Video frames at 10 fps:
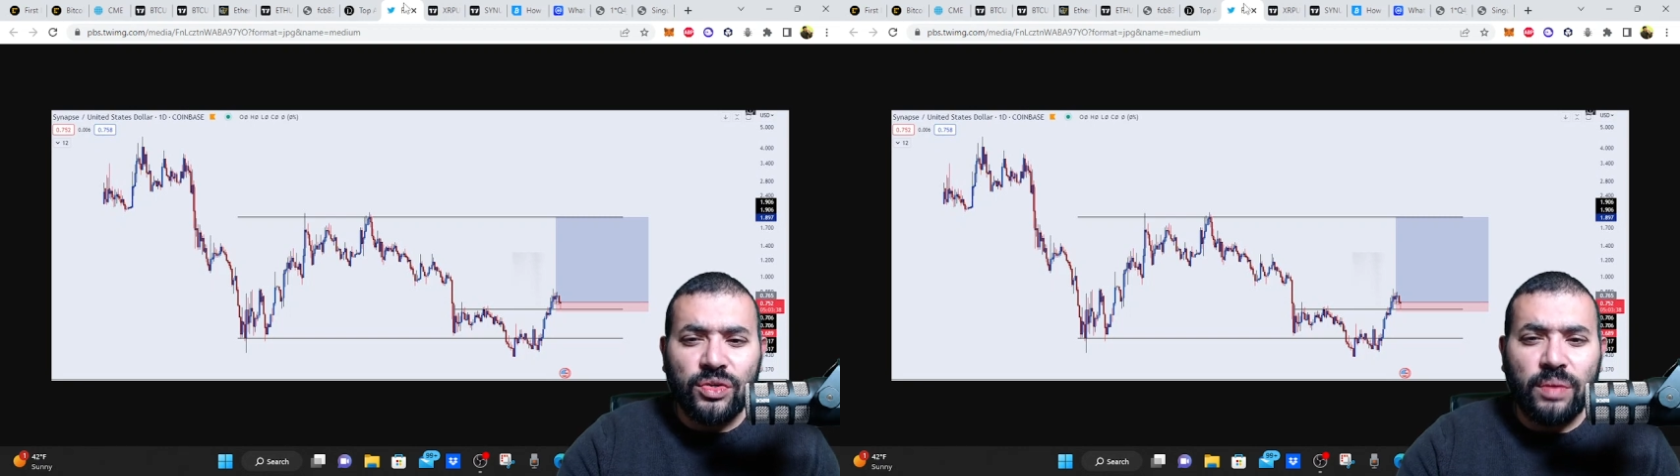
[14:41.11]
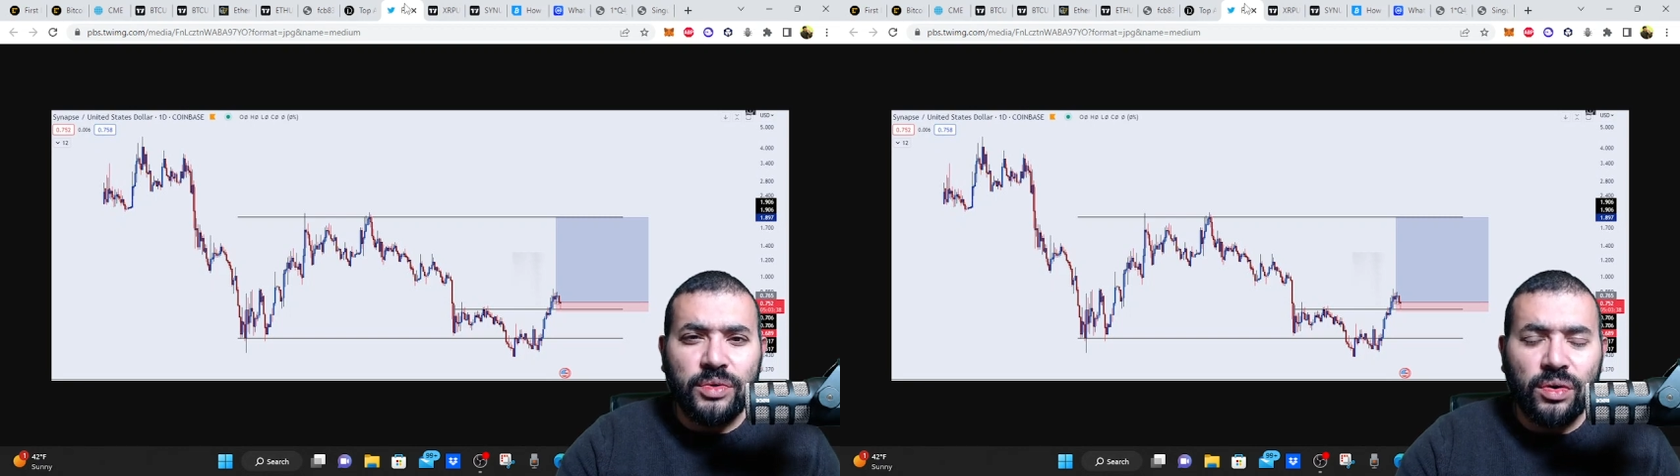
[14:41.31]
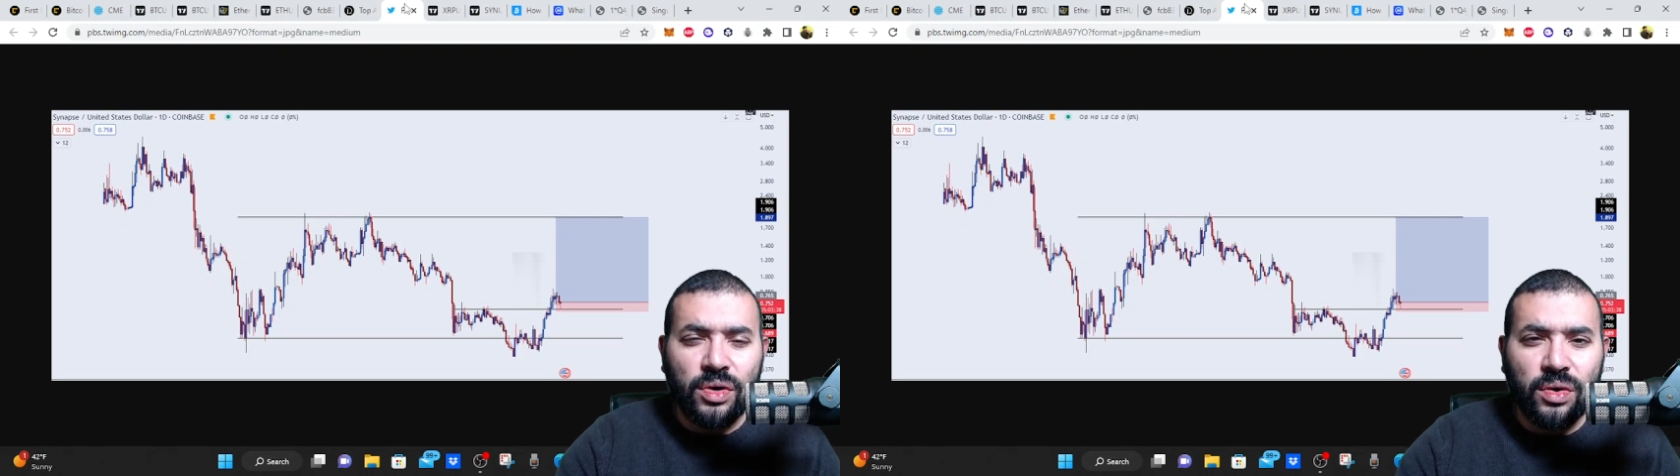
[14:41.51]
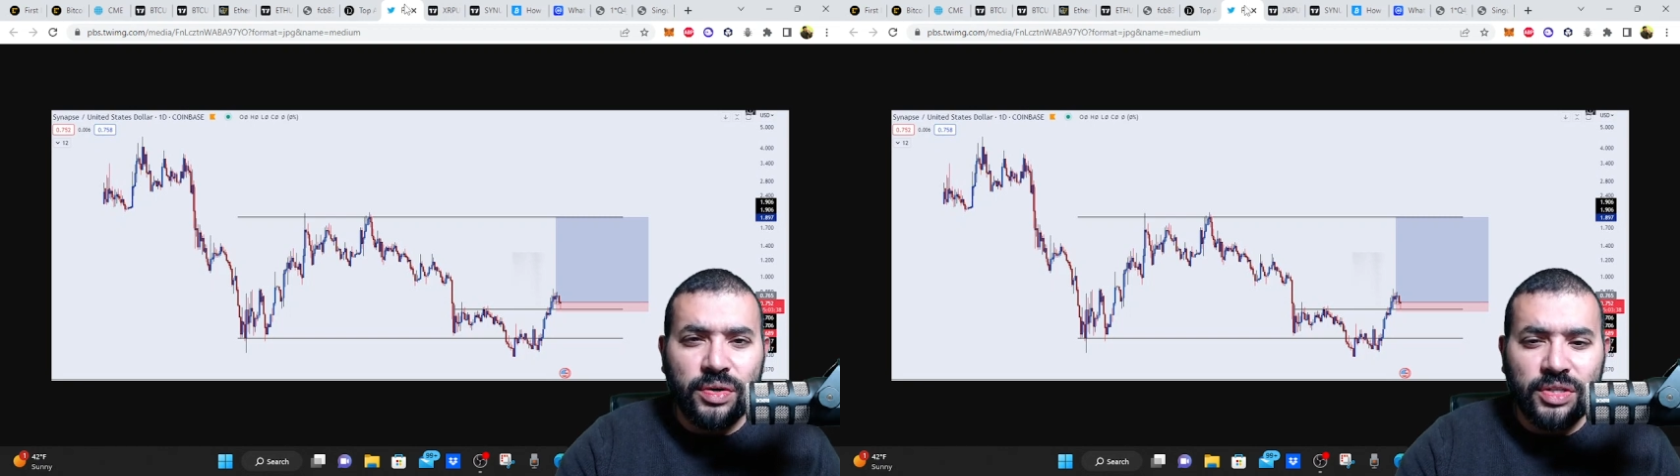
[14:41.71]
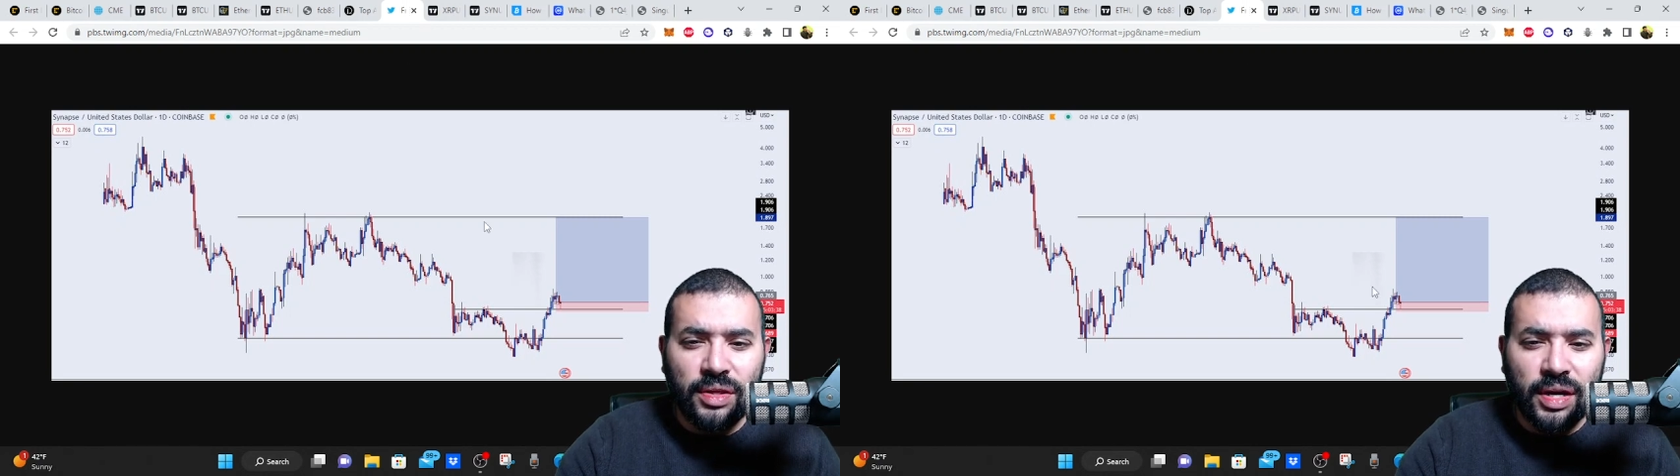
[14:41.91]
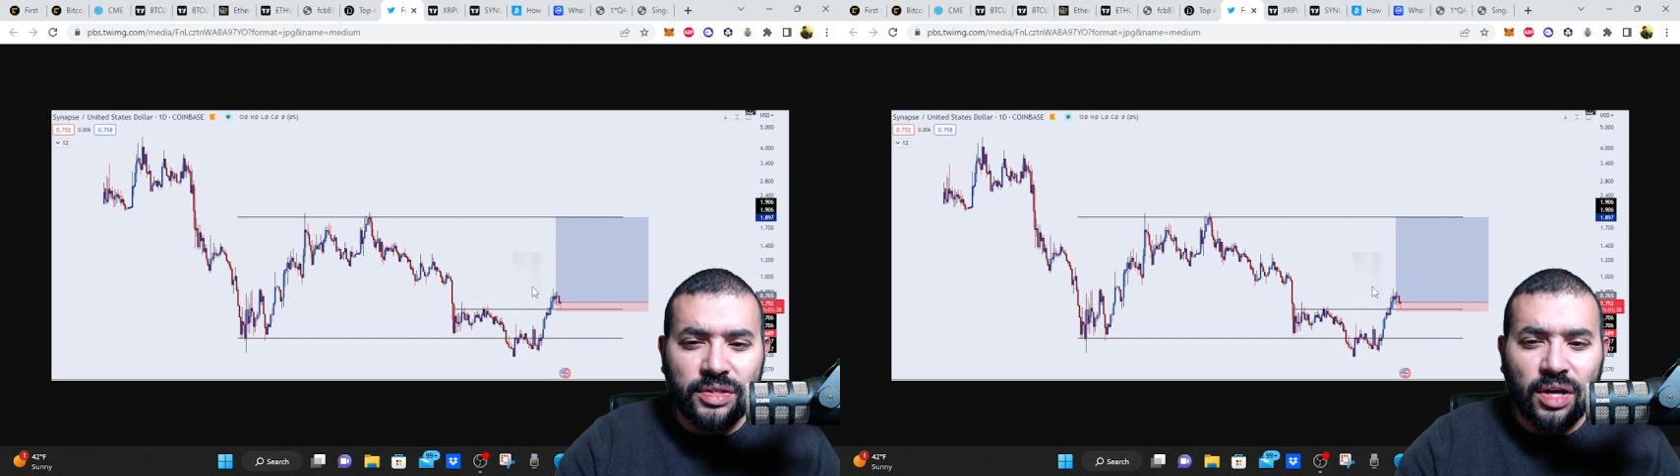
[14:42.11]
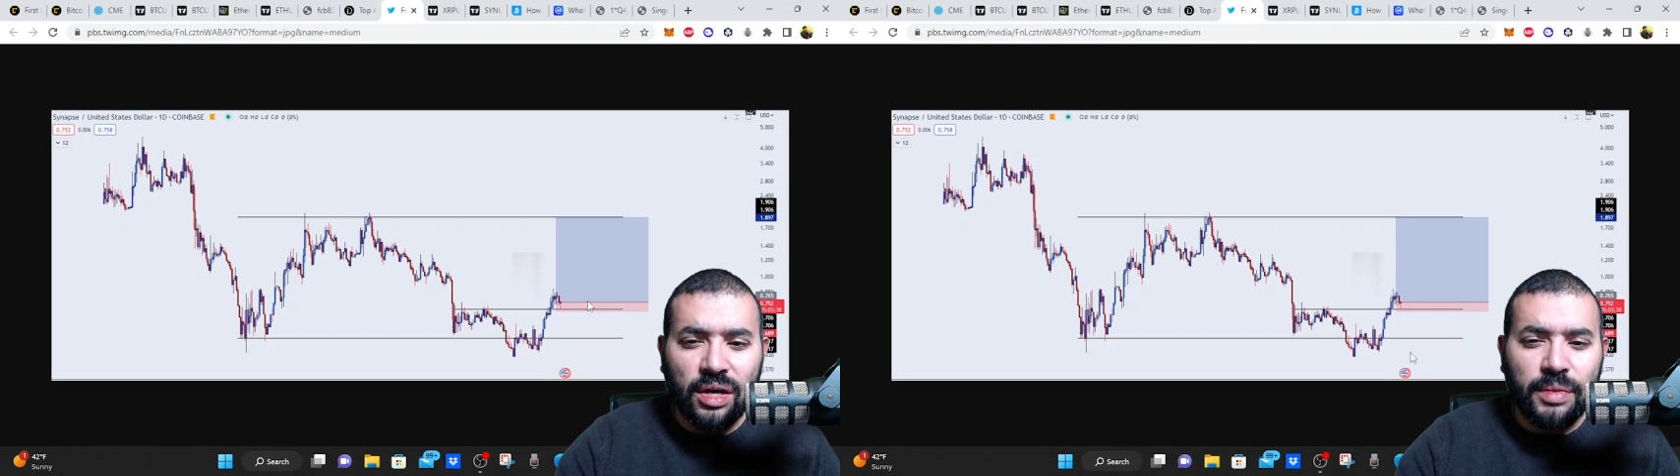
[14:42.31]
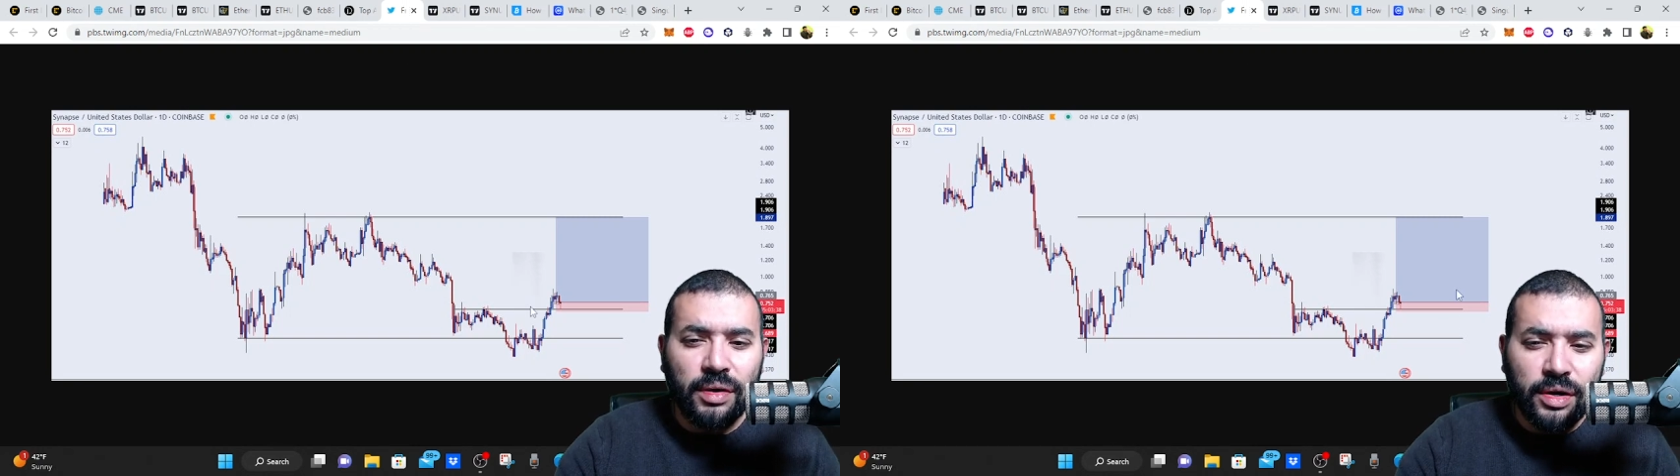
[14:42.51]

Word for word: cryptocurrency that he's talking about?